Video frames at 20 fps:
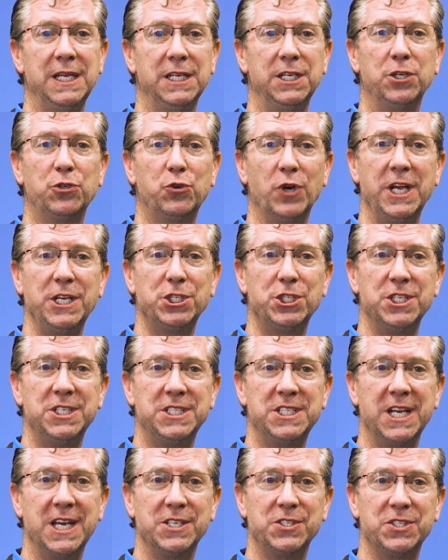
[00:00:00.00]
integration
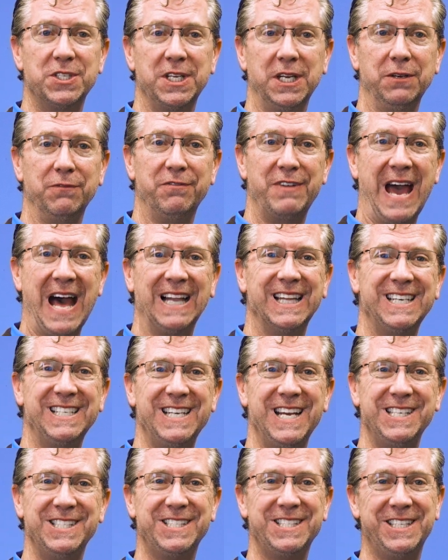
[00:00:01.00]
testing
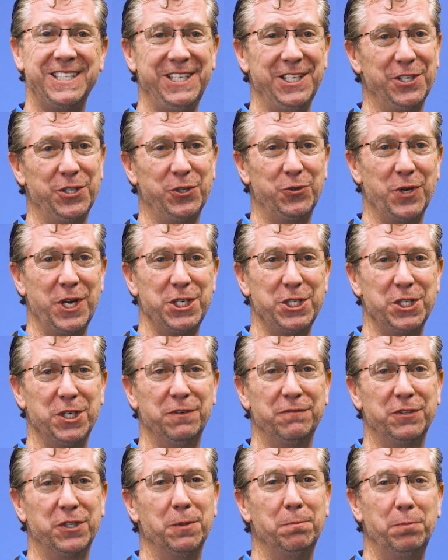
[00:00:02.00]
validates the integration
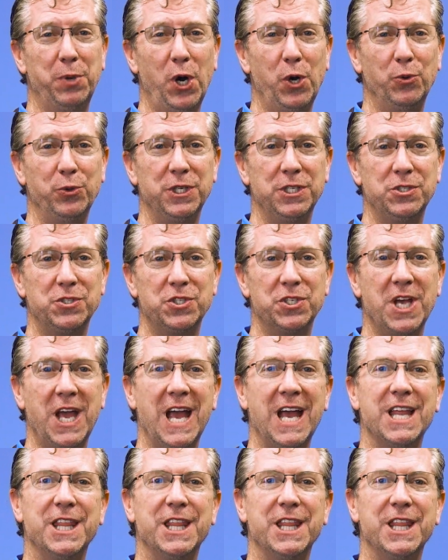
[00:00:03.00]
of components